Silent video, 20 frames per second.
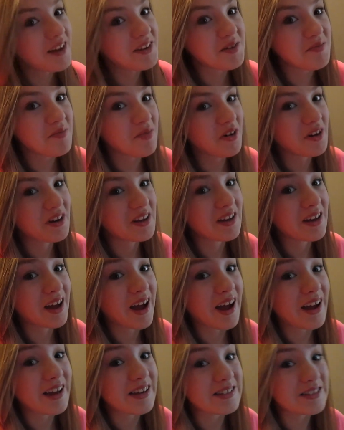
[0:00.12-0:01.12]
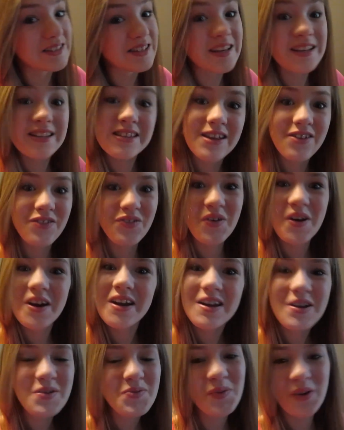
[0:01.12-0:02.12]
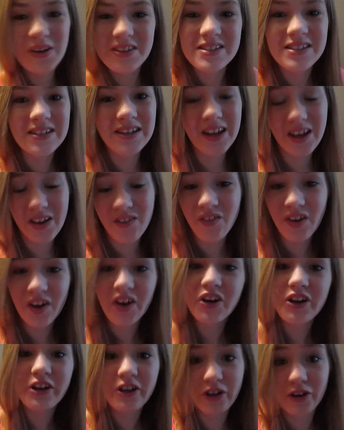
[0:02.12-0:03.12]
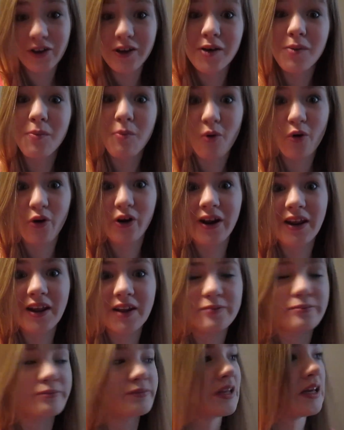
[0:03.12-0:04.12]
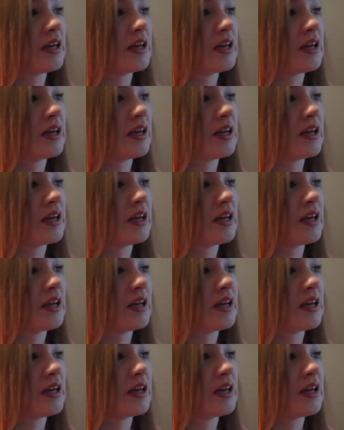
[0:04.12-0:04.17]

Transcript: Good morning guys, except for it wasn't a very good morning.